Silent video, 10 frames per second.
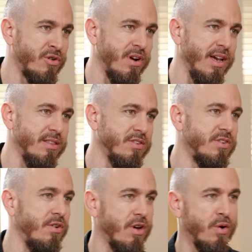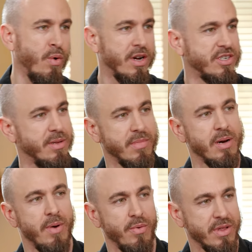create in the studio, watching them
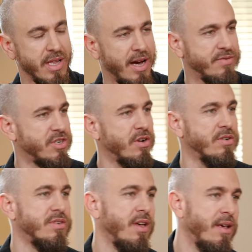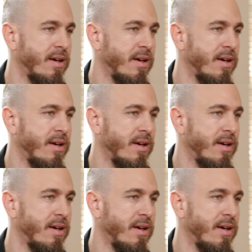come up with live shows.